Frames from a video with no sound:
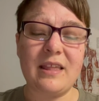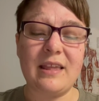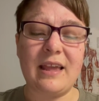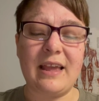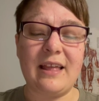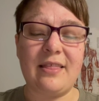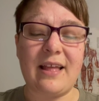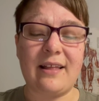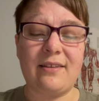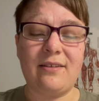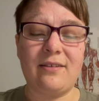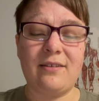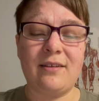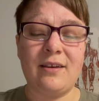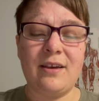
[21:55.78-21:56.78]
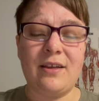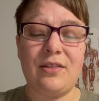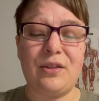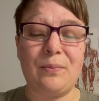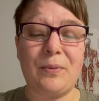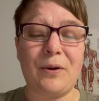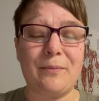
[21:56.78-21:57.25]
And that's
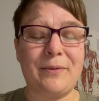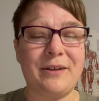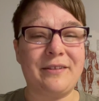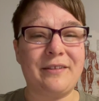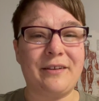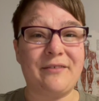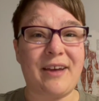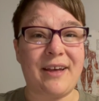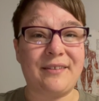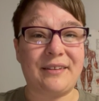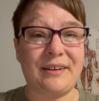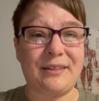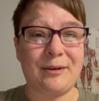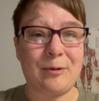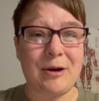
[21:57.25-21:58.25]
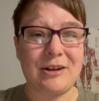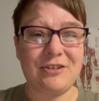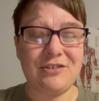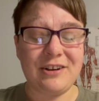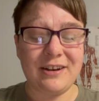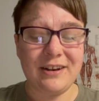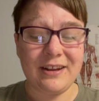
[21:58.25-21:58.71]
the purpose of asking the
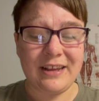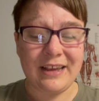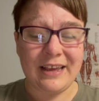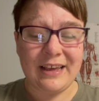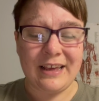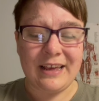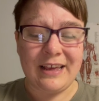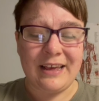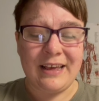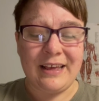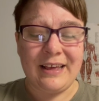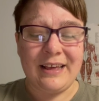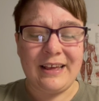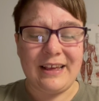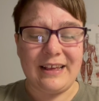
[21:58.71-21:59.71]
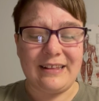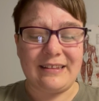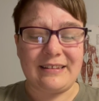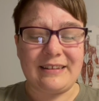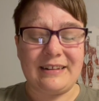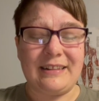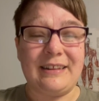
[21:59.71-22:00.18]
question, is
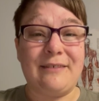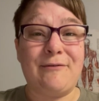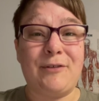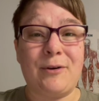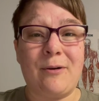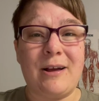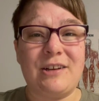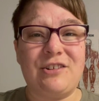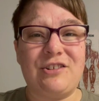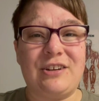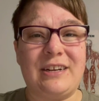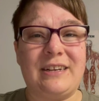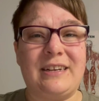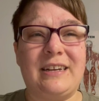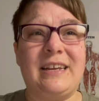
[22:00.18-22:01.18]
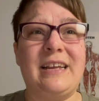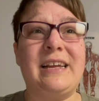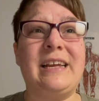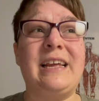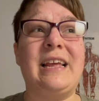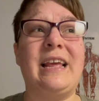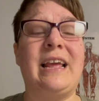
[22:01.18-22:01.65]
to live the question
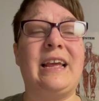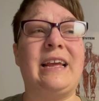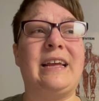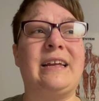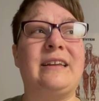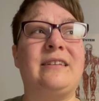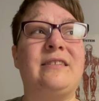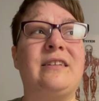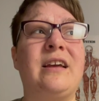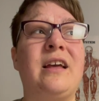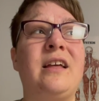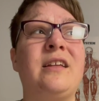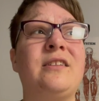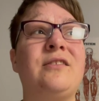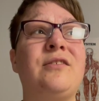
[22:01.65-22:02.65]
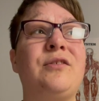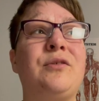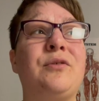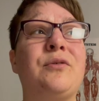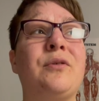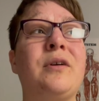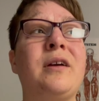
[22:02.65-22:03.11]
and
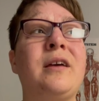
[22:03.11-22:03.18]
to